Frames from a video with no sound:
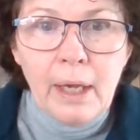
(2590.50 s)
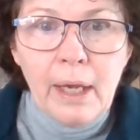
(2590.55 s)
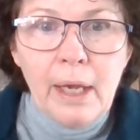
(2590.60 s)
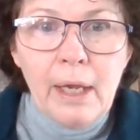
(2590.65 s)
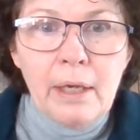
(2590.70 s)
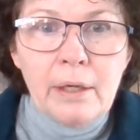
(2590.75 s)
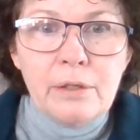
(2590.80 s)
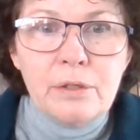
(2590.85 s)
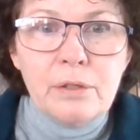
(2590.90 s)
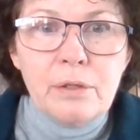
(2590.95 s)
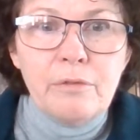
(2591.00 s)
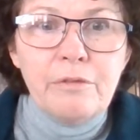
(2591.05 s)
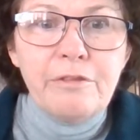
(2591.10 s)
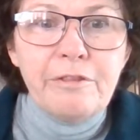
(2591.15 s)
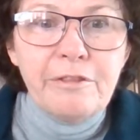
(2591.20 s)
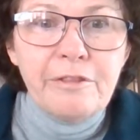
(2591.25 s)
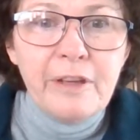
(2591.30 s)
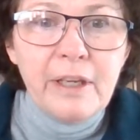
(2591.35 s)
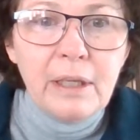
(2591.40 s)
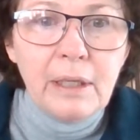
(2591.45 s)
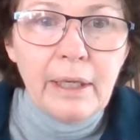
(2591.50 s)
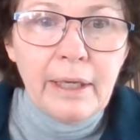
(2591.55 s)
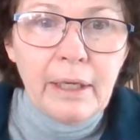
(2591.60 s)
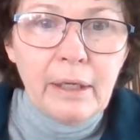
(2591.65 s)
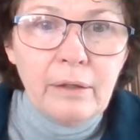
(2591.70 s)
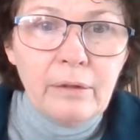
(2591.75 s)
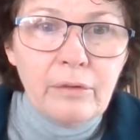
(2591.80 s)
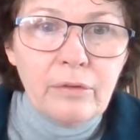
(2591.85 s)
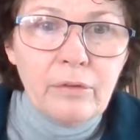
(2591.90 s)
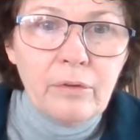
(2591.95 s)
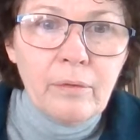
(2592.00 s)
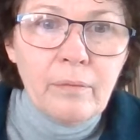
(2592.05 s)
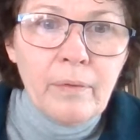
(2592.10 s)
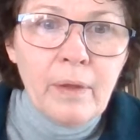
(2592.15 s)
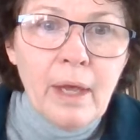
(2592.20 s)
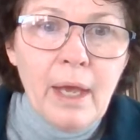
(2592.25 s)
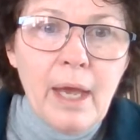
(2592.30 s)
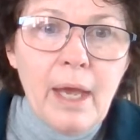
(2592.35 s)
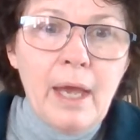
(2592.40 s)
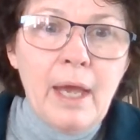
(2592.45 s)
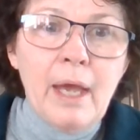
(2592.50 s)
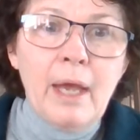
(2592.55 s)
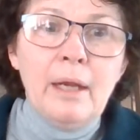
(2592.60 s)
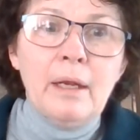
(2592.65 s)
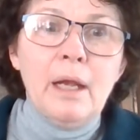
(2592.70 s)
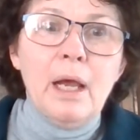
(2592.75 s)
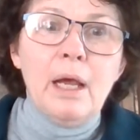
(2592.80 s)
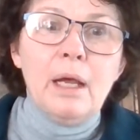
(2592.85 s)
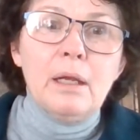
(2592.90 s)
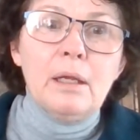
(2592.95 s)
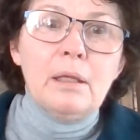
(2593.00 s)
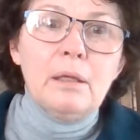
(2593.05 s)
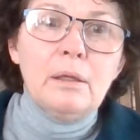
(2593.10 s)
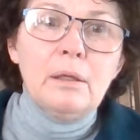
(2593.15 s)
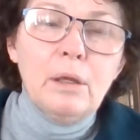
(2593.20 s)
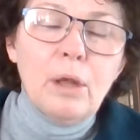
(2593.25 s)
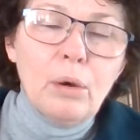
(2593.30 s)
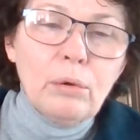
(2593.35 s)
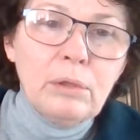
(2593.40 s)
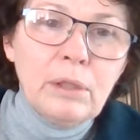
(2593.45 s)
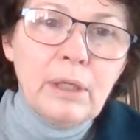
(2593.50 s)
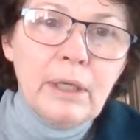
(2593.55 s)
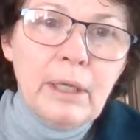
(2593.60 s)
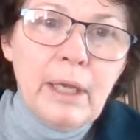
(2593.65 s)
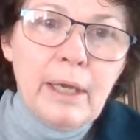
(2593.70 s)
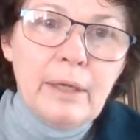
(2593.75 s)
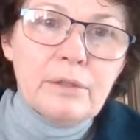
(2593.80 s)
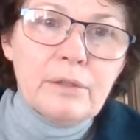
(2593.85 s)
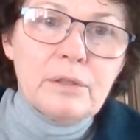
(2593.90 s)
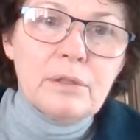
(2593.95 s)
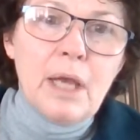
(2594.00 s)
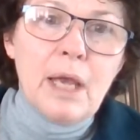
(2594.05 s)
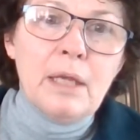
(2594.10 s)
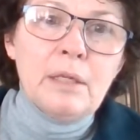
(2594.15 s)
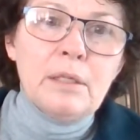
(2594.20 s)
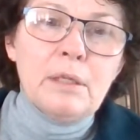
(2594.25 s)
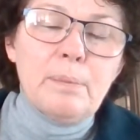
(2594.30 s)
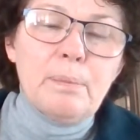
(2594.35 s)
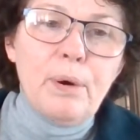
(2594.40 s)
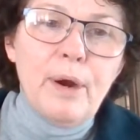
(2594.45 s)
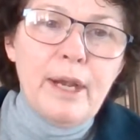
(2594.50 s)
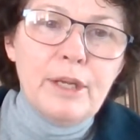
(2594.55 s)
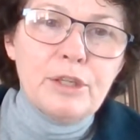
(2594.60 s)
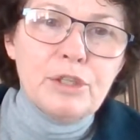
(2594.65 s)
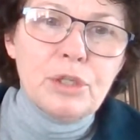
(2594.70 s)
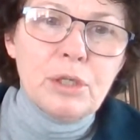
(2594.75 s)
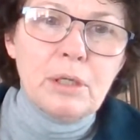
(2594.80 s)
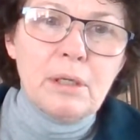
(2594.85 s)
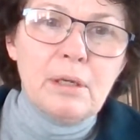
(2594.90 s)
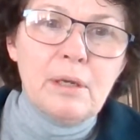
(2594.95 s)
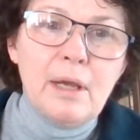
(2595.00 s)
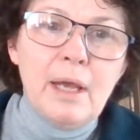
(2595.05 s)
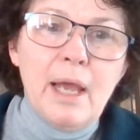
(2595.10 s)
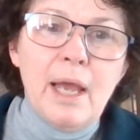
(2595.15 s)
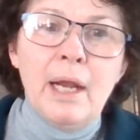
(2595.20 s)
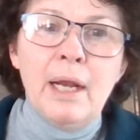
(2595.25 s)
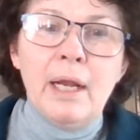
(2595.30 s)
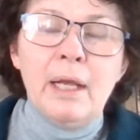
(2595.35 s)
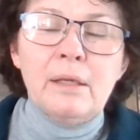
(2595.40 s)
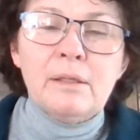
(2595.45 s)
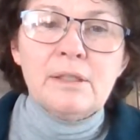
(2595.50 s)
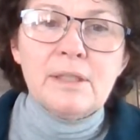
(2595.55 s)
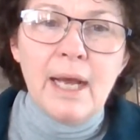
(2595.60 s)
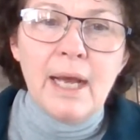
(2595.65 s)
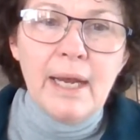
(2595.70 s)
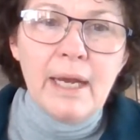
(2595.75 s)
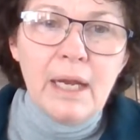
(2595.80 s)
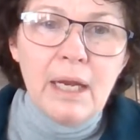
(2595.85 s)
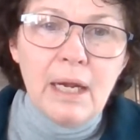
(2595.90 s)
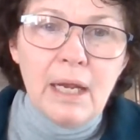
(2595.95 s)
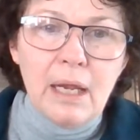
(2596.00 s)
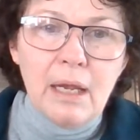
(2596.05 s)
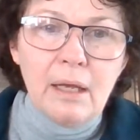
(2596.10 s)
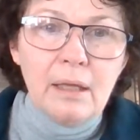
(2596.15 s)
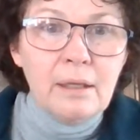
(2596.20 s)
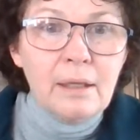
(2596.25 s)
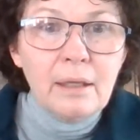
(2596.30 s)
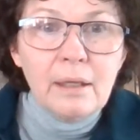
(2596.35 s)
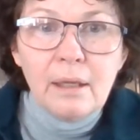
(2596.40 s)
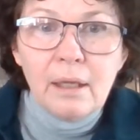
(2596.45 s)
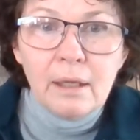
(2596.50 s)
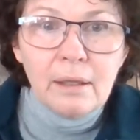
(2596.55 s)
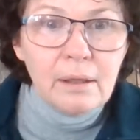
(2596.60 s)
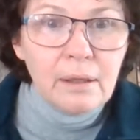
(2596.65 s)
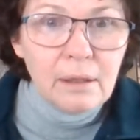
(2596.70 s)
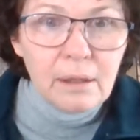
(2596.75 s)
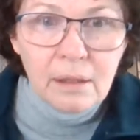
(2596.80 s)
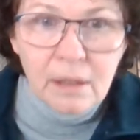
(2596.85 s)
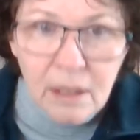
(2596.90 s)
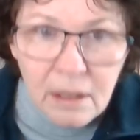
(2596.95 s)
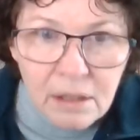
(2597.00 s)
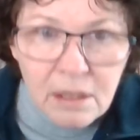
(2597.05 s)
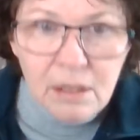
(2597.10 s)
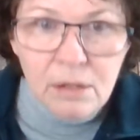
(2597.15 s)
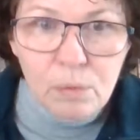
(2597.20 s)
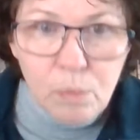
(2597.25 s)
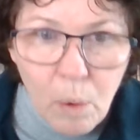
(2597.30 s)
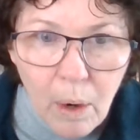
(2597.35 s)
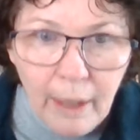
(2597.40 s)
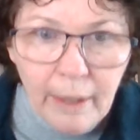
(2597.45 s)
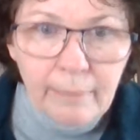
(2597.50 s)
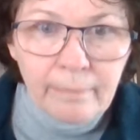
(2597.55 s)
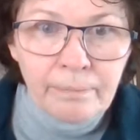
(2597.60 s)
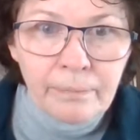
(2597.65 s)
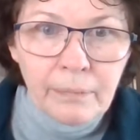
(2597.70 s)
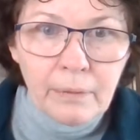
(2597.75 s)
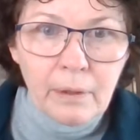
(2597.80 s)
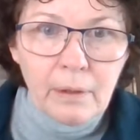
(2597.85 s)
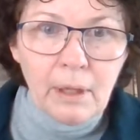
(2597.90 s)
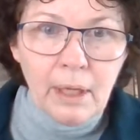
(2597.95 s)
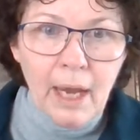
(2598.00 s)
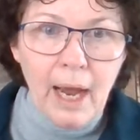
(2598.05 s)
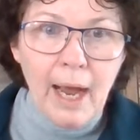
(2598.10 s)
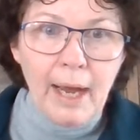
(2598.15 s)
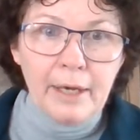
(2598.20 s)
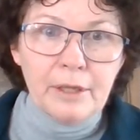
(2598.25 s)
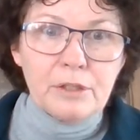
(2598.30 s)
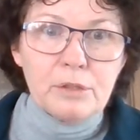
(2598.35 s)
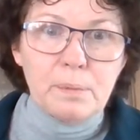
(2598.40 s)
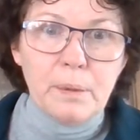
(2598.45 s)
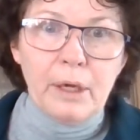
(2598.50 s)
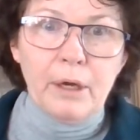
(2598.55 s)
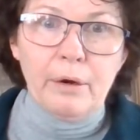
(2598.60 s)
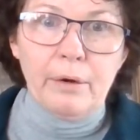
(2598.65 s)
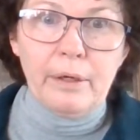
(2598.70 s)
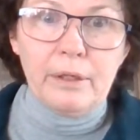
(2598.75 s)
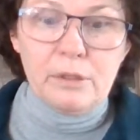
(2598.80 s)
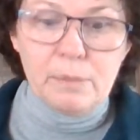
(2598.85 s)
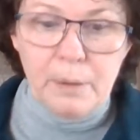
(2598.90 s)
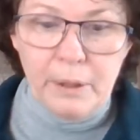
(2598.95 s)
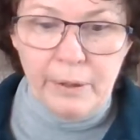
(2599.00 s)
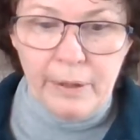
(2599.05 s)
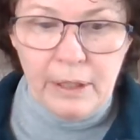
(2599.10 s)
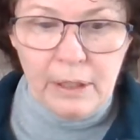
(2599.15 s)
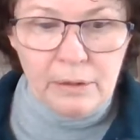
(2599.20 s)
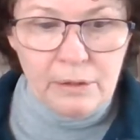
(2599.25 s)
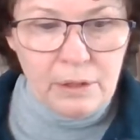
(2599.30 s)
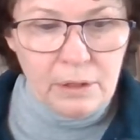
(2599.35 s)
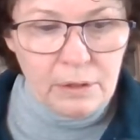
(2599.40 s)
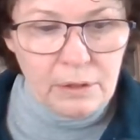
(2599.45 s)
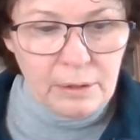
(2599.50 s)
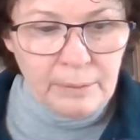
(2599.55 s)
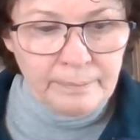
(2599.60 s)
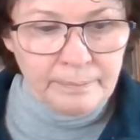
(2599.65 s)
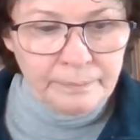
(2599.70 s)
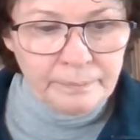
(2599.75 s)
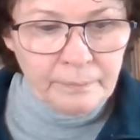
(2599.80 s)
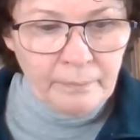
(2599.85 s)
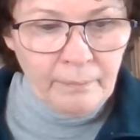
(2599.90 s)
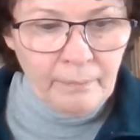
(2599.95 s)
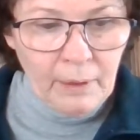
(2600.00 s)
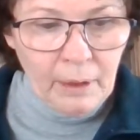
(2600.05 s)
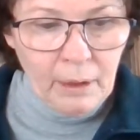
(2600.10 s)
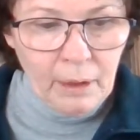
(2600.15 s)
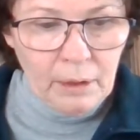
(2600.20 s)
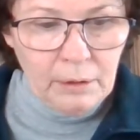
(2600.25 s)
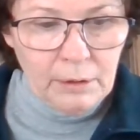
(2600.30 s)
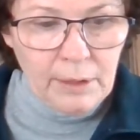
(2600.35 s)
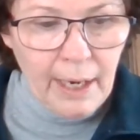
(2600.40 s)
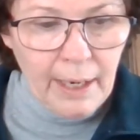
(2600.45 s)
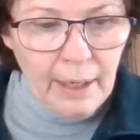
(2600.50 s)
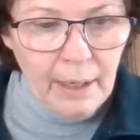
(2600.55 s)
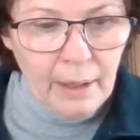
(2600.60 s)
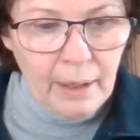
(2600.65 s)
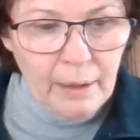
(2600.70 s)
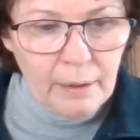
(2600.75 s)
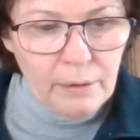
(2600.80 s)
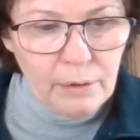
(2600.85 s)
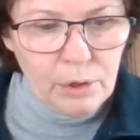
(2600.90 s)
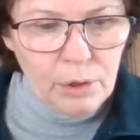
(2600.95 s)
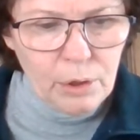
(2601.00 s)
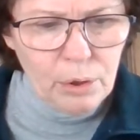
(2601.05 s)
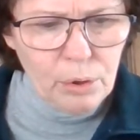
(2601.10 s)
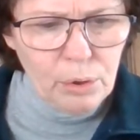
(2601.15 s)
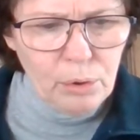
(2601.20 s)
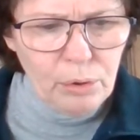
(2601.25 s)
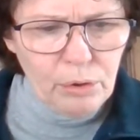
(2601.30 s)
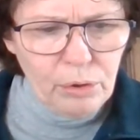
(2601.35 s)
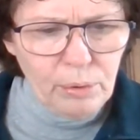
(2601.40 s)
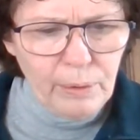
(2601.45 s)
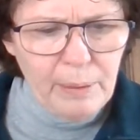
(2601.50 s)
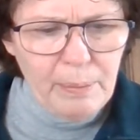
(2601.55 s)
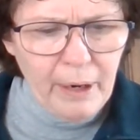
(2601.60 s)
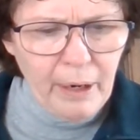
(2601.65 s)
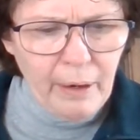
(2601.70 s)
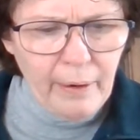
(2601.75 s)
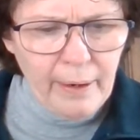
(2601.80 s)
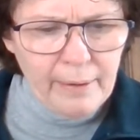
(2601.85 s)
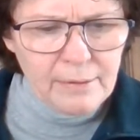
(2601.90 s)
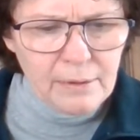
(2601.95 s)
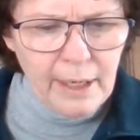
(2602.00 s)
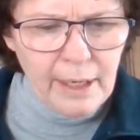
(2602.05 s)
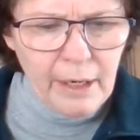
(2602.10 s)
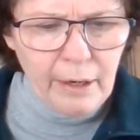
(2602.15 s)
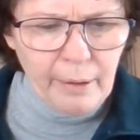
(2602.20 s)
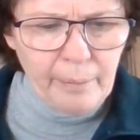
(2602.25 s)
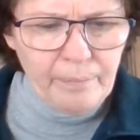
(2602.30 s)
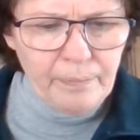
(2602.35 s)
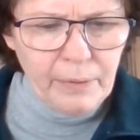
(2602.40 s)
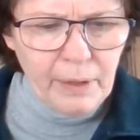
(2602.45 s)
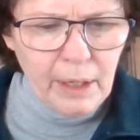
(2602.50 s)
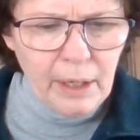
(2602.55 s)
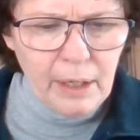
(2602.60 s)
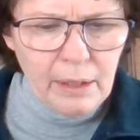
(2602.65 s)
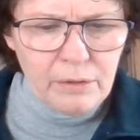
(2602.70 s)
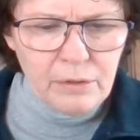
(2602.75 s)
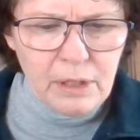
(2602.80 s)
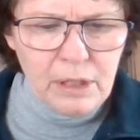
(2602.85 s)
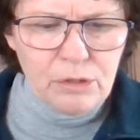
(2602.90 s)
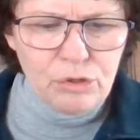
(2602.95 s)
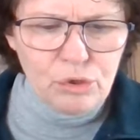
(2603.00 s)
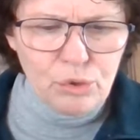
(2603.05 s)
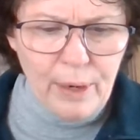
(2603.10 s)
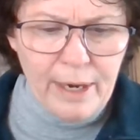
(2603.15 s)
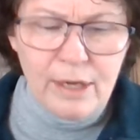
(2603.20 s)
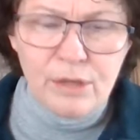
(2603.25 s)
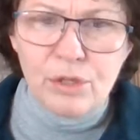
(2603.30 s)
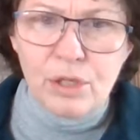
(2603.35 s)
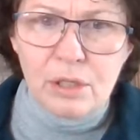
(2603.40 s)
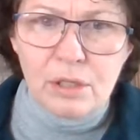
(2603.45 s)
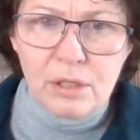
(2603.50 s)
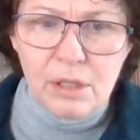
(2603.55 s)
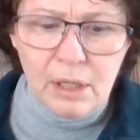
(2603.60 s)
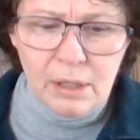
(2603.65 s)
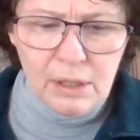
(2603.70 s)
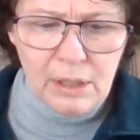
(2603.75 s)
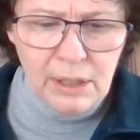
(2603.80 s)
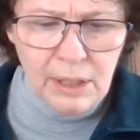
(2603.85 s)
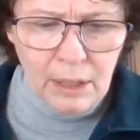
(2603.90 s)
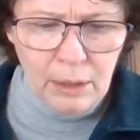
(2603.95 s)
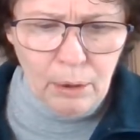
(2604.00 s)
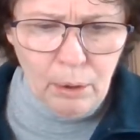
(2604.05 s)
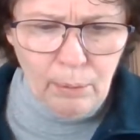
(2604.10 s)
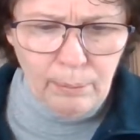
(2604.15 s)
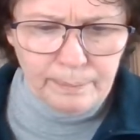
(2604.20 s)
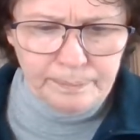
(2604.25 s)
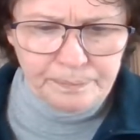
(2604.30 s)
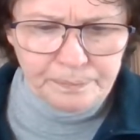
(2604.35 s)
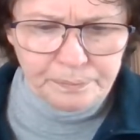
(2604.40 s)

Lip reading: is feelings and loneliness and depression and anxiety. And this is what the eye speaker experiences. 3 paragraphs later, it is the strangest yellow,